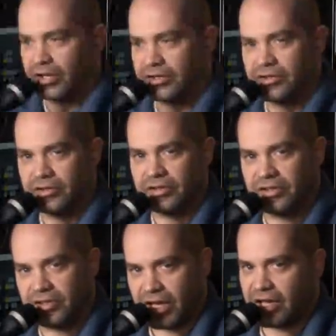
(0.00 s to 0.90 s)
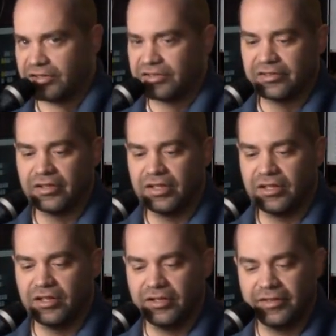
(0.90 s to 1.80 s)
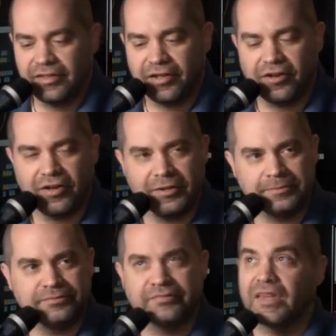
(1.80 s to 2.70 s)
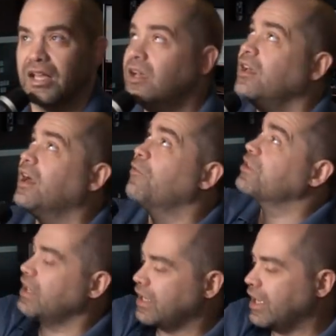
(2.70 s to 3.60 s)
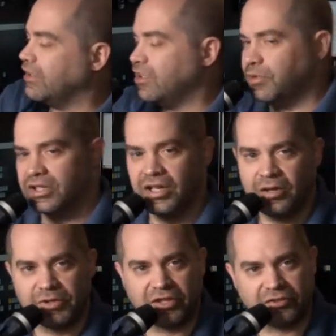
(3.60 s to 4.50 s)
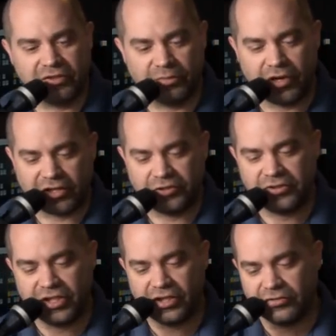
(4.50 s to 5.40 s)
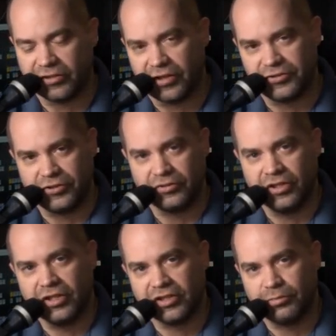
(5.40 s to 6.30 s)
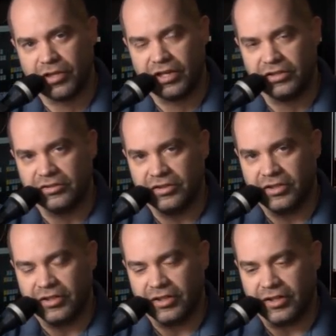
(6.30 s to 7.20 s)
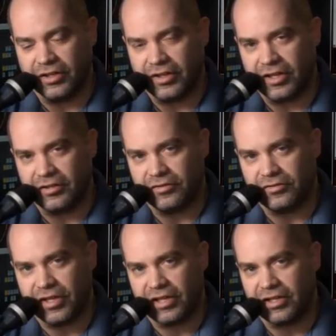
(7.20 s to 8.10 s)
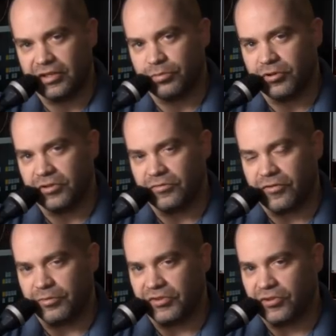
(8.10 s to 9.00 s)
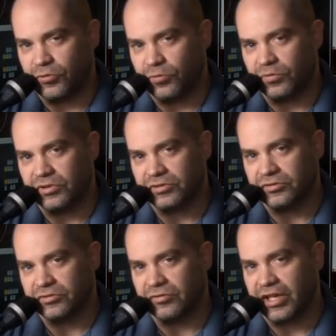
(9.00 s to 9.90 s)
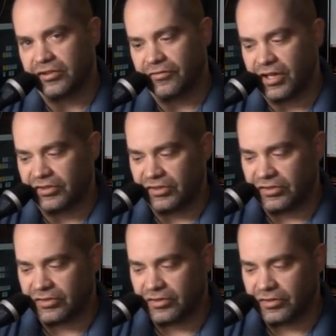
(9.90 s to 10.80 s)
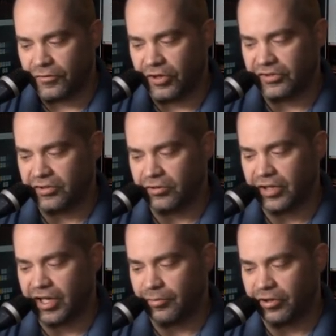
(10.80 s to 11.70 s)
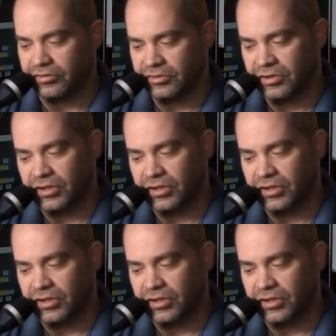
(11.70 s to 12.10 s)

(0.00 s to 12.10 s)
Uh, yes, there. I'll show it handy, but but there's a little box you can get that allows you to combine uh, data input from two LANC devices for a single camera.